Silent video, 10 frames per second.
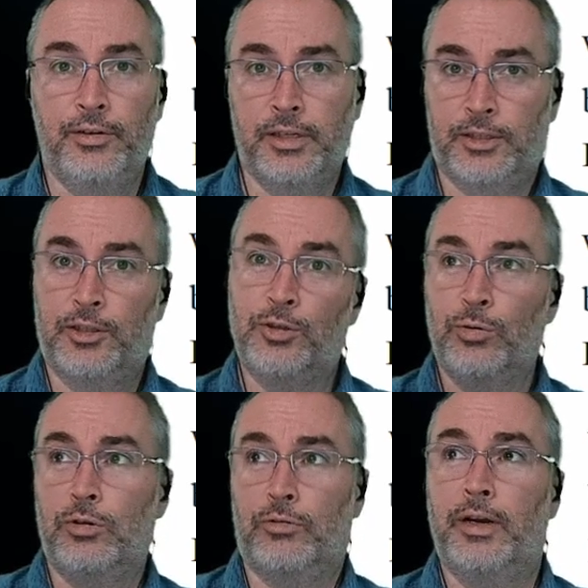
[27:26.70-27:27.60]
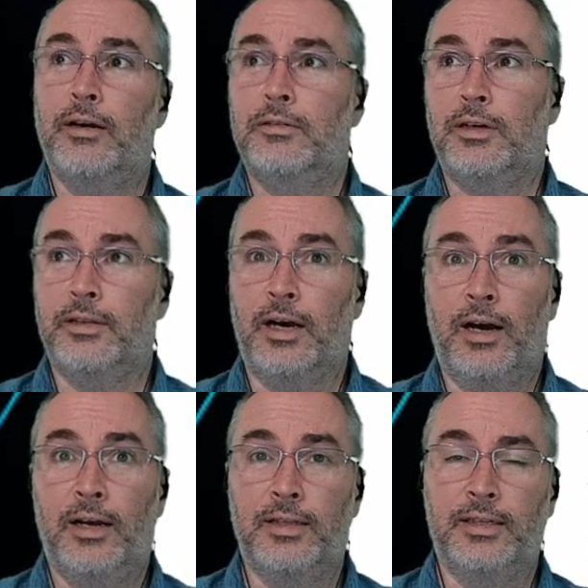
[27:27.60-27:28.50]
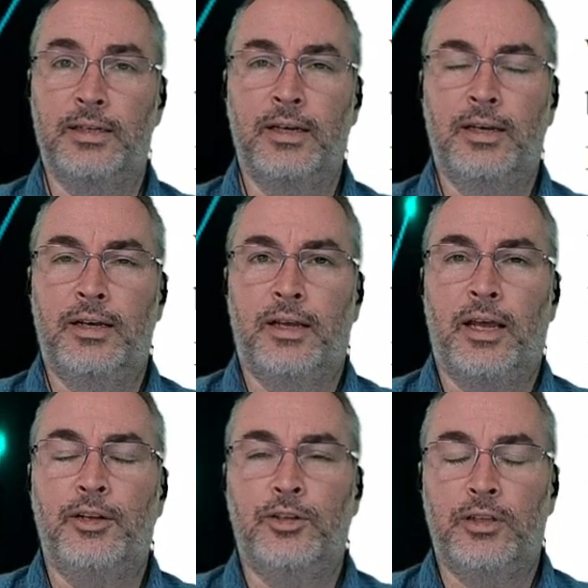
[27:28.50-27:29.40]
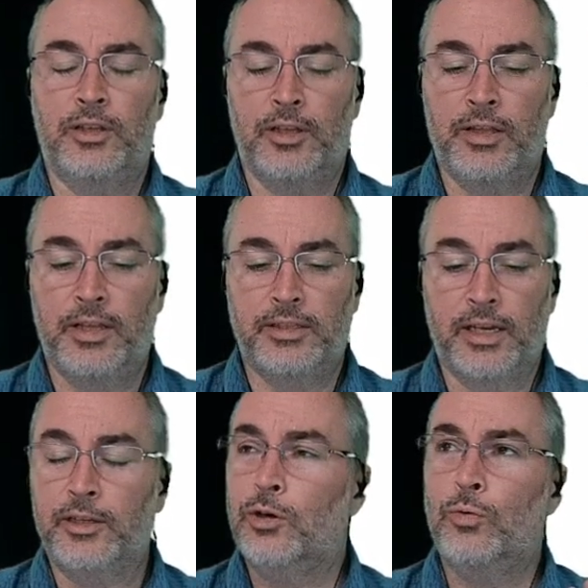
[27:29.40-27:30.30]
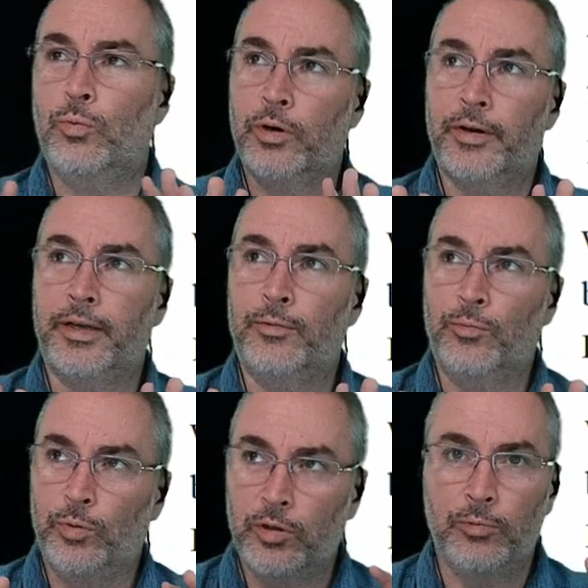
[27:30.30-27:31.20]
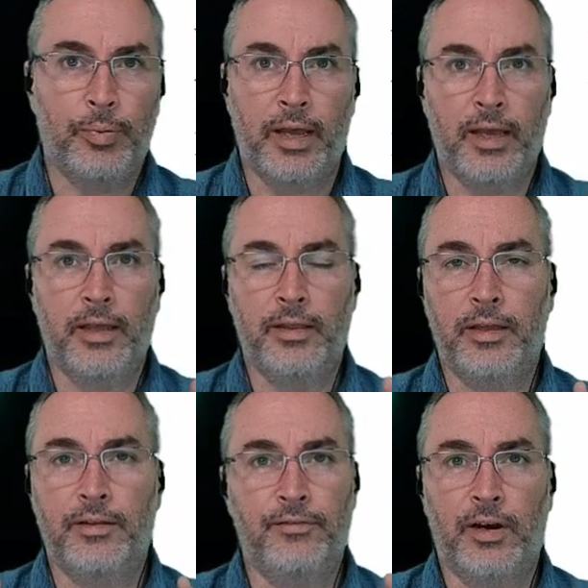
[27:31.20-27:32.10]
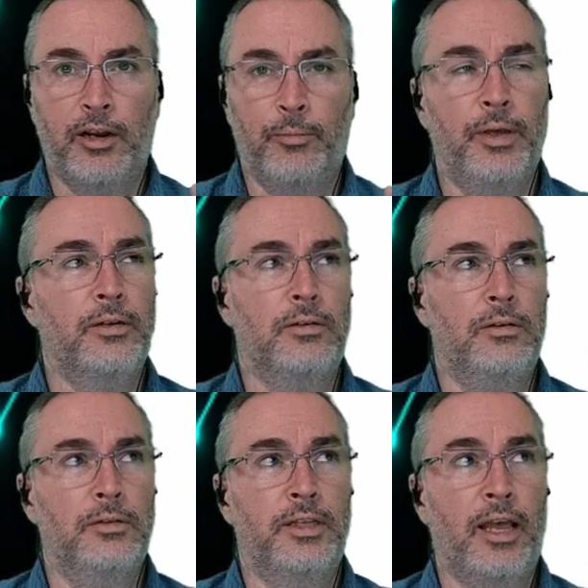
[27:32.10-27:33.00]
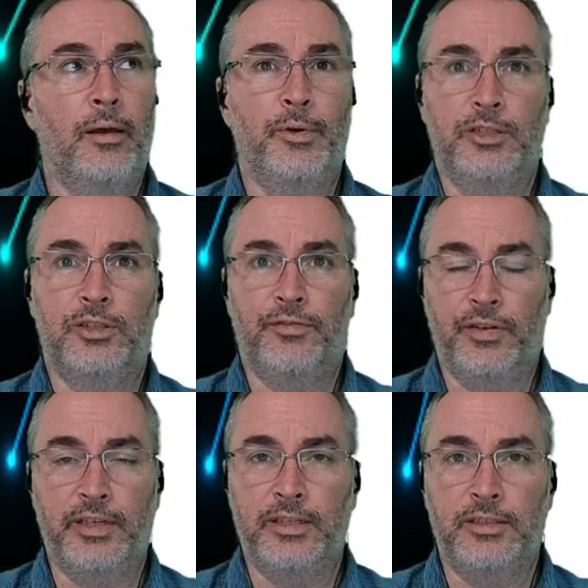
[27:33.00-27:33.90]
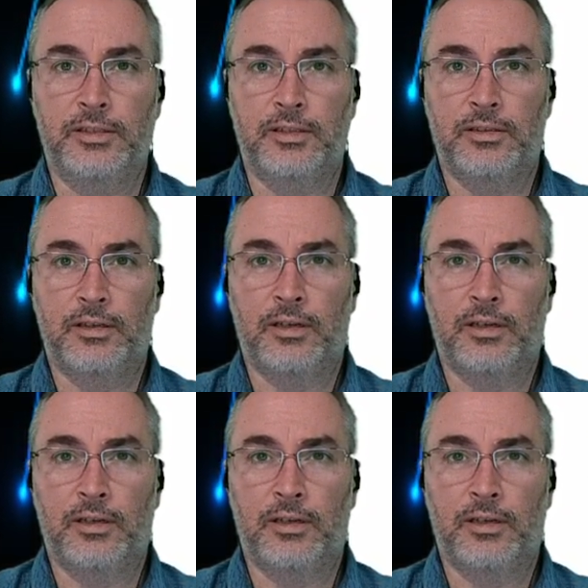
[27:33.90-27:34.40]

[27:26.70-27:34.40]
you get to tool around on the island, and they say, don't worry, we'll pay the environmental damage fees.